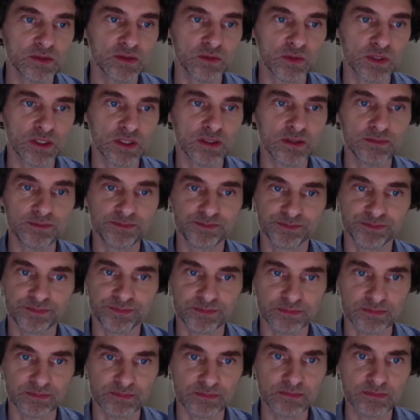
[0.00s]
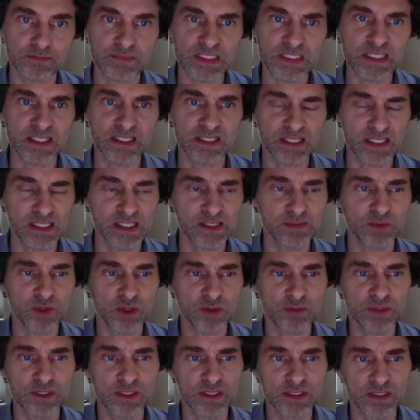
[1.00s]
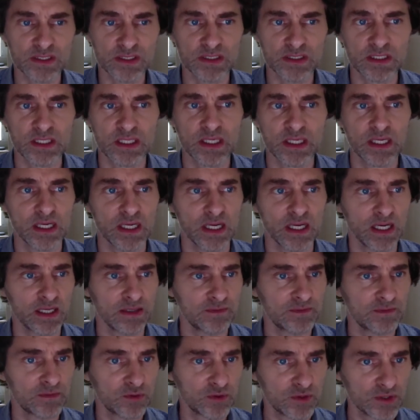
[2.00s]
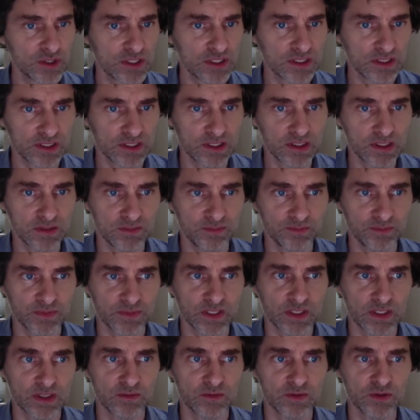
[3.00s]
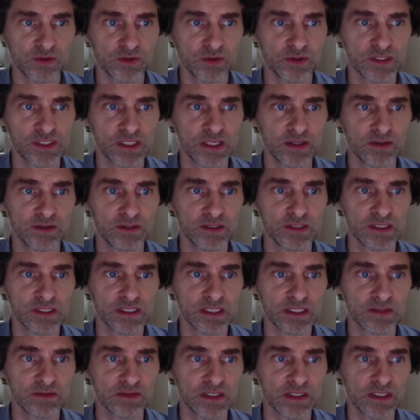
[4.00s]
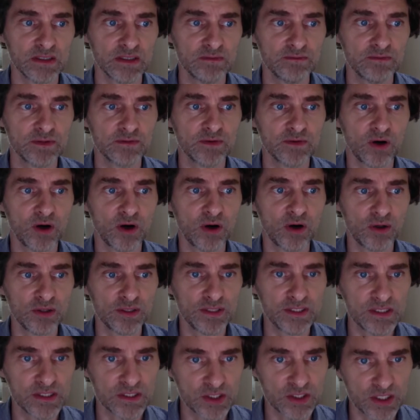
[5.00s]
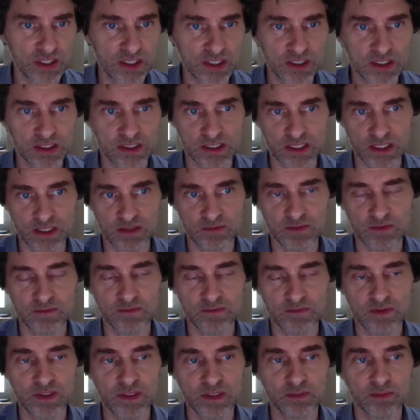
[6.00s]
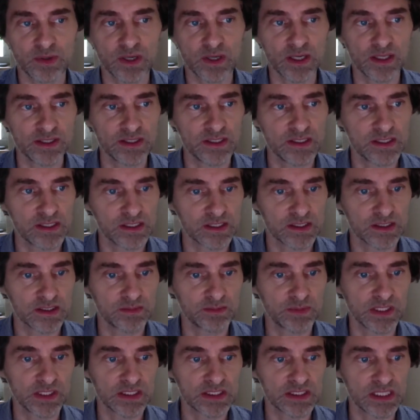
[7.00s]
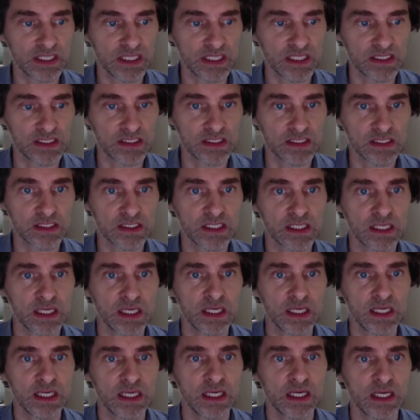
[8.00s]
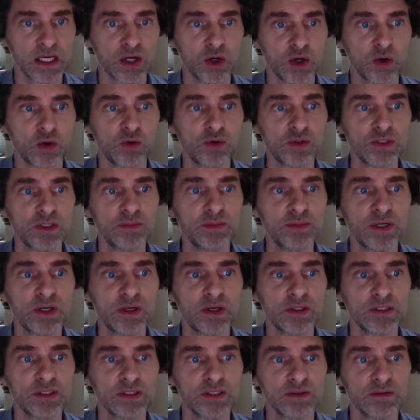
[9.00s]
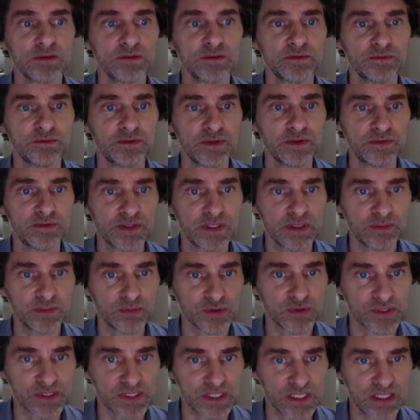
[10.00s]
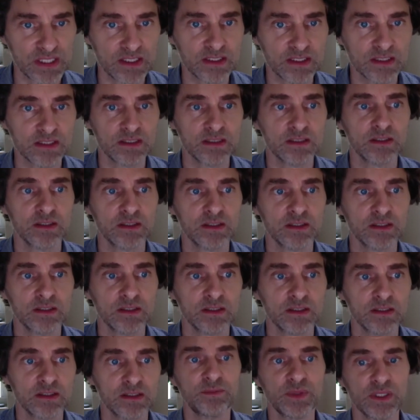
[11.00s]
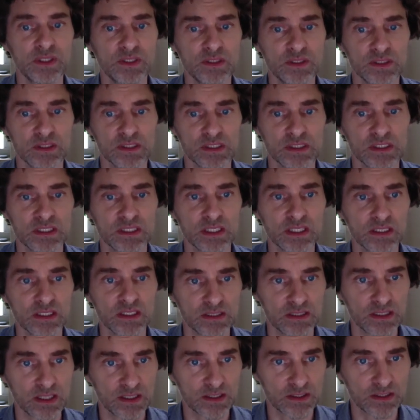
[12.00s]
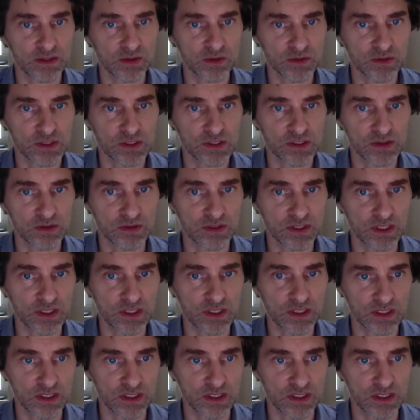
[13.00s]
well, that's probably it. Unfortunately, what turns out is that even with all these genes, and when we apply these big tests, only about 50% of patients get a diagnosis today.